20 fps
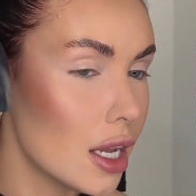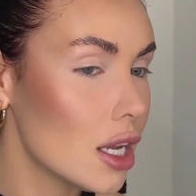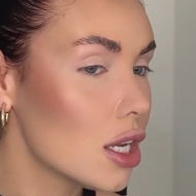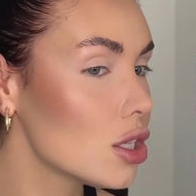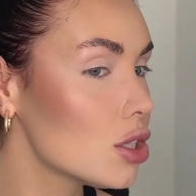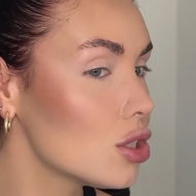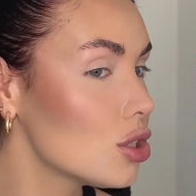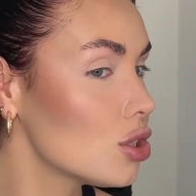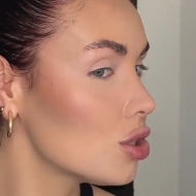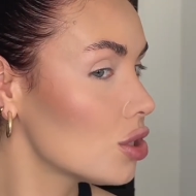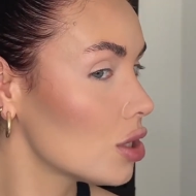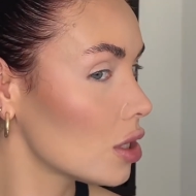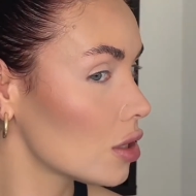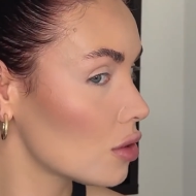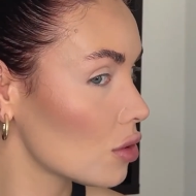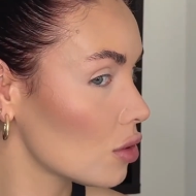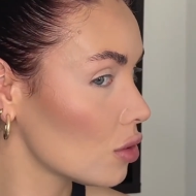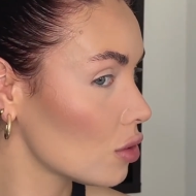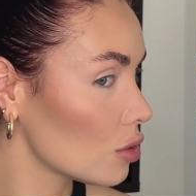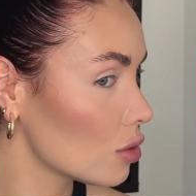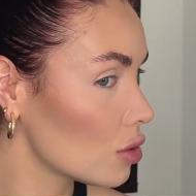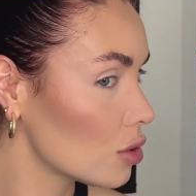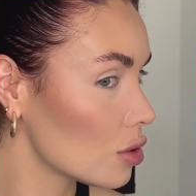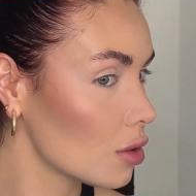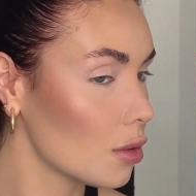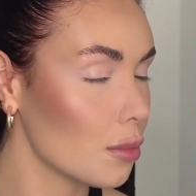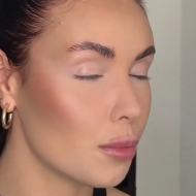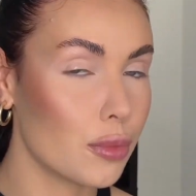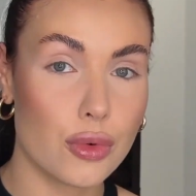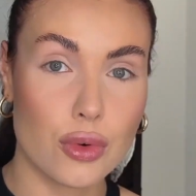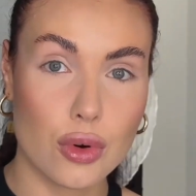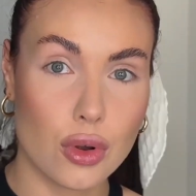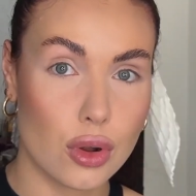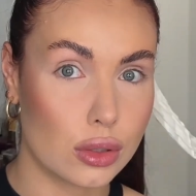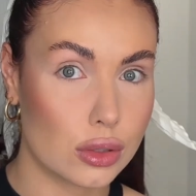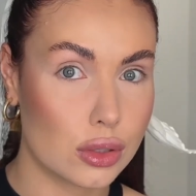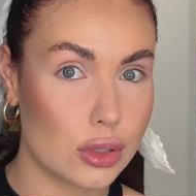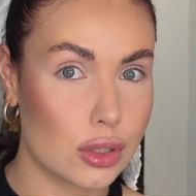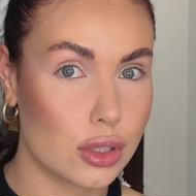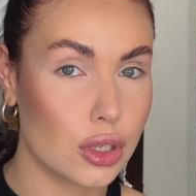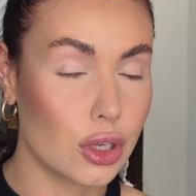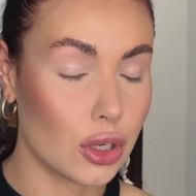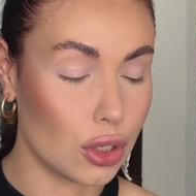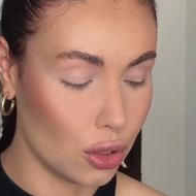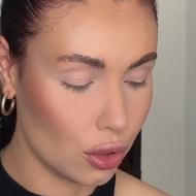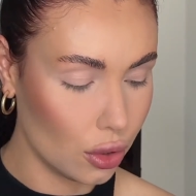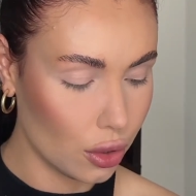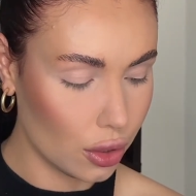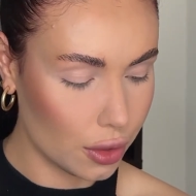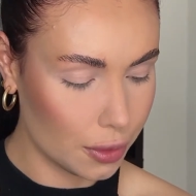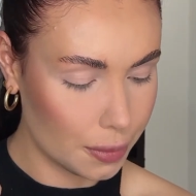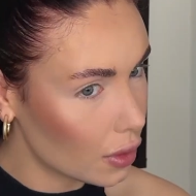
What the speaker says: chiseled, bronzed look.